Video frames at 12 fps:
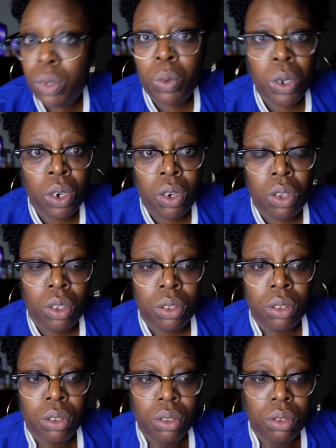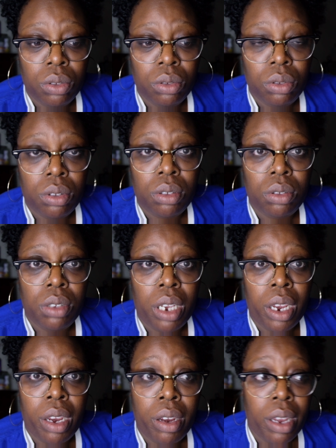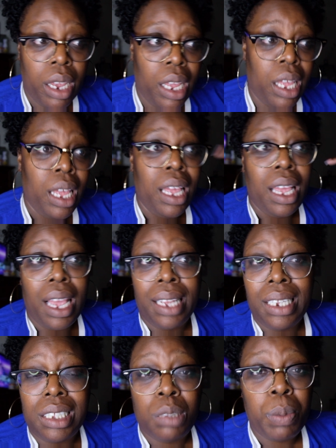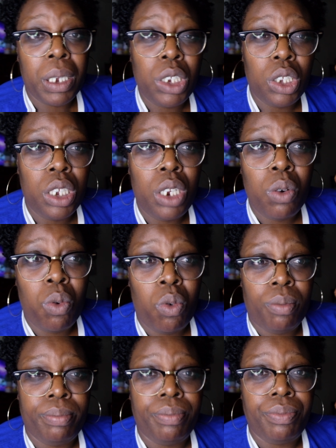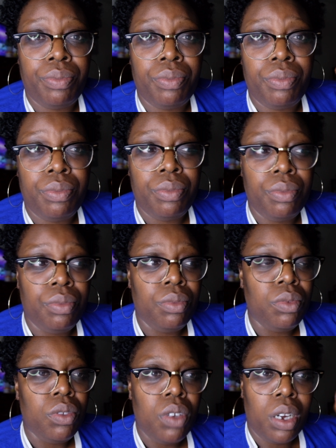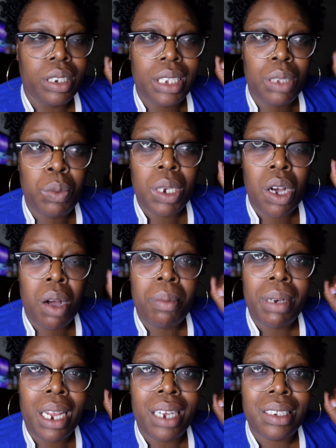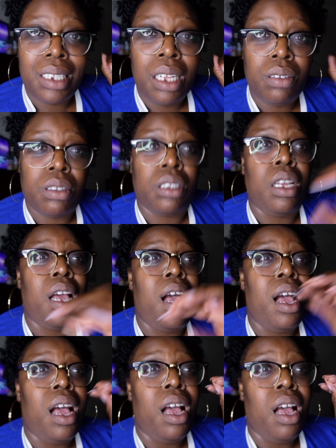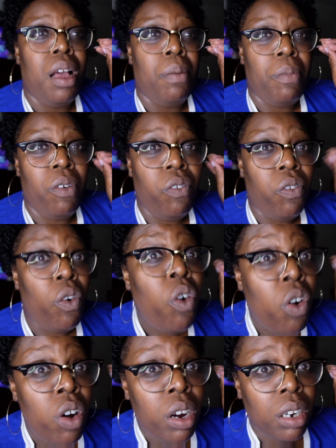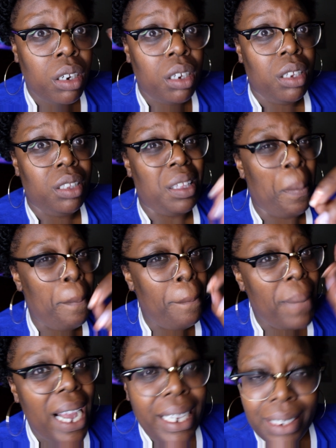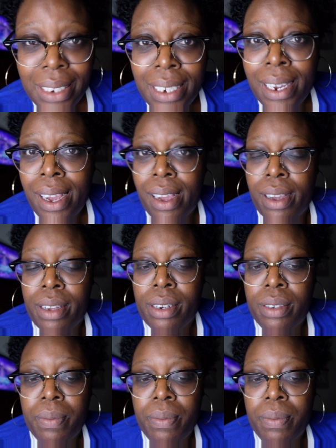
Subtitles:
the world, yeah, and especially home, until we humble ourselves before the mighty God